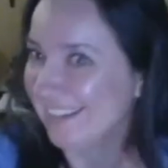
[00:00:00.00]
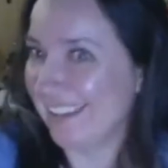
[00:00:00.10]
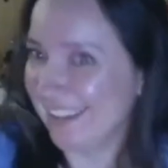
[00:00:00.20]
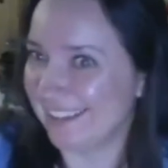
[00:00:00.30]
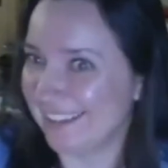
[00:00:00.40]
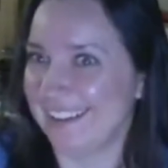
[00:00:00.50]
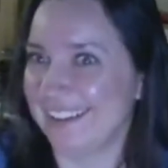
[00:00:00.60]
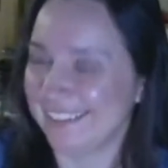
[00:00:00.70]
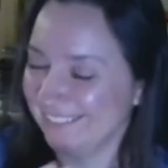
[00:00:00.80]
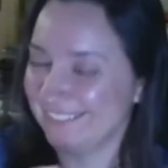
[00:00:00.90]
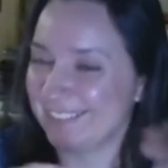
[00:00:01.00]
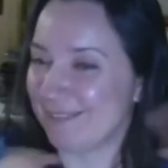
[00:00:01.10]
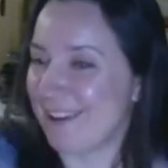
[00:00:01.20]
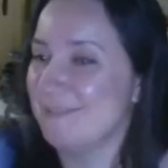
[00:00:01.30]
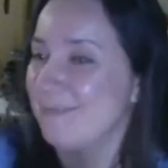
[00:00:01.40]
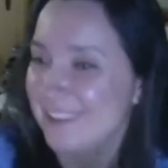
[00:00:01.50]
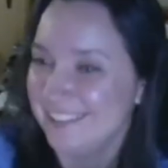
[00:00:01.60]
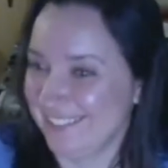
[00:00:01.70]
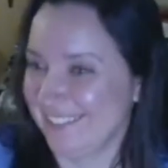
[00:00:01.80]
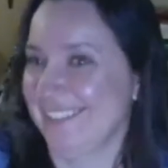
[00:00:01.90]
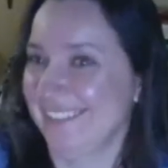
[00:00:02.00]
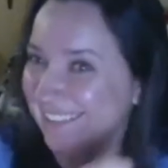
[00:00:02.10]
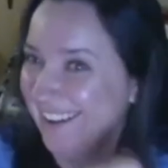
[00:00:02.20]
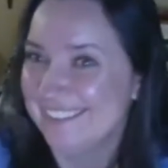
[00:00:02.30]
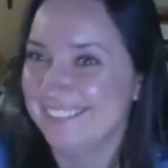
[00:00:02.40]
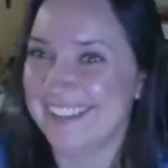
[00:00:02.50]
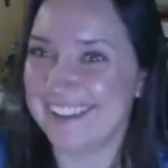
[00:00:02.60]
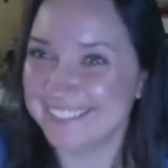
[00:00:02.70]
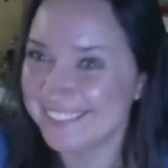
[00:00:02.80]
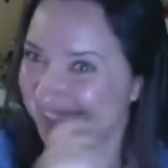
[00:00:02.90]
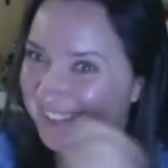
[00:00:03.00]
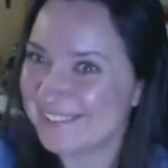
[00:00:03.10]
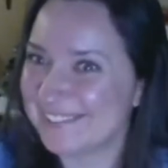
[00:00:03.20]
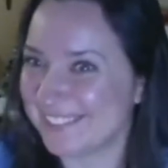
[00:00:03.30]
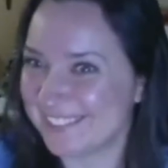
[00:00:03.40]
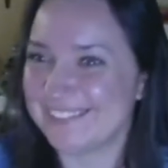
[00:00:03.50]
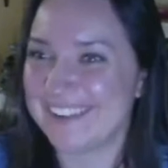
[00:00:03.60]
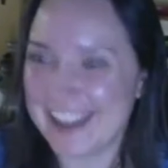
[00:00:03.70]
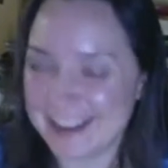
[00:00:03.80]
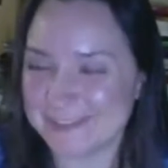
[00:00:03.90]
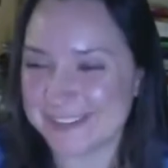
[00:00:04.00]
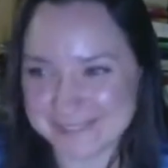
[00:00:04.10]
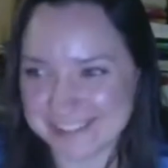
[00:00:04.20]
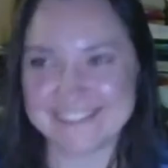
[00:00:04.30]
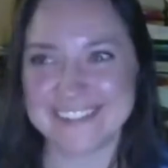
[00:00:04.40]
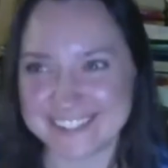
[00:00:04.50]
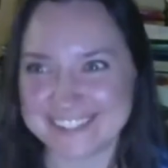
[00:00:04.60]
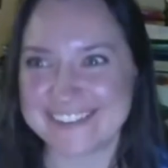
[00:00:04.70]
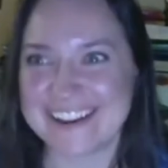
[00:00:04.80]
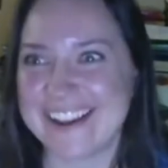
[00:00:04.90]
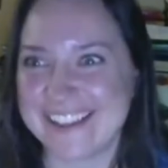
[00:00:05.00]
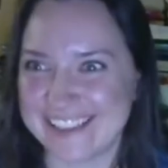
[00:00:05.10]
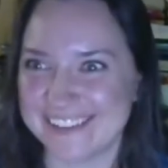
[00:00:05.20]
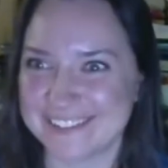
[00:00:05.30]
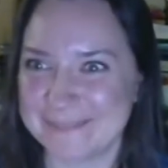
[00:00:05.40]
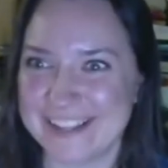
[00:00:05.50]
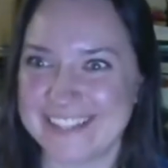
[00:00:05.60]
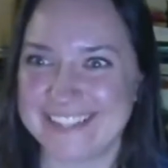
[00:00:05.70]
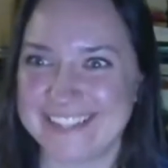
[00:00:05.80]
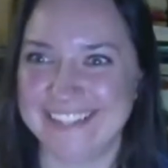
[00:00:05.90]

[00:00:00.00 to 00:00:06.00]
And with a round brush. I'm like, I don't even know for sure what happened, but it went straight, and that was amazing.